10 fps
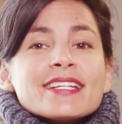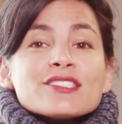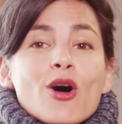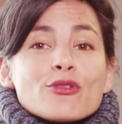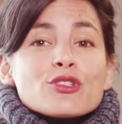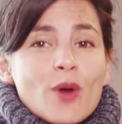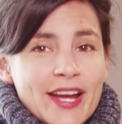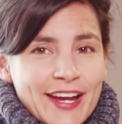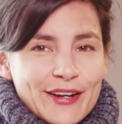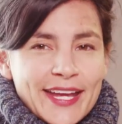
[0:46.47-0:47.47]
It's also why
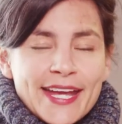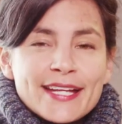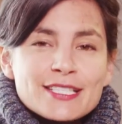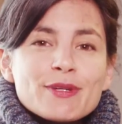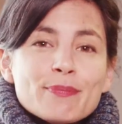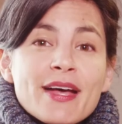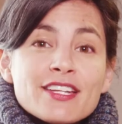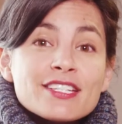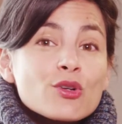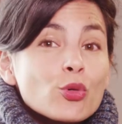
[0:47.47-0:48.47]
hair can't be
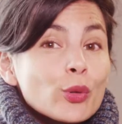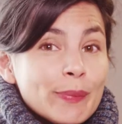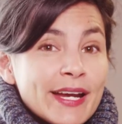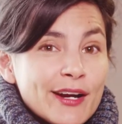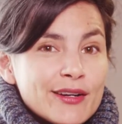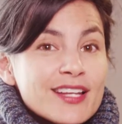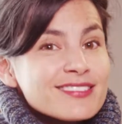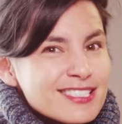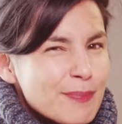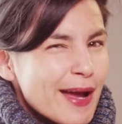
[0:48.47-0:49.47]
mended or repaired,
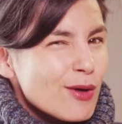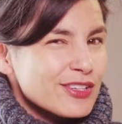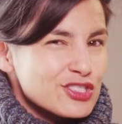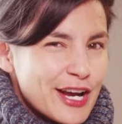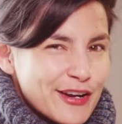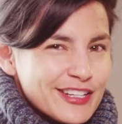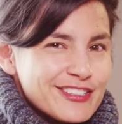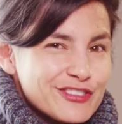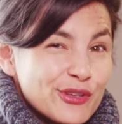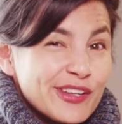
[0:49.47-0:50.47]
despite what your hair
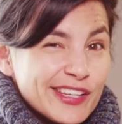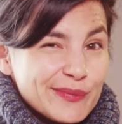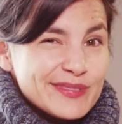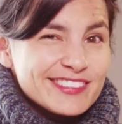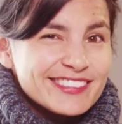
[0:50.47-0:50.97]
conditioner claims.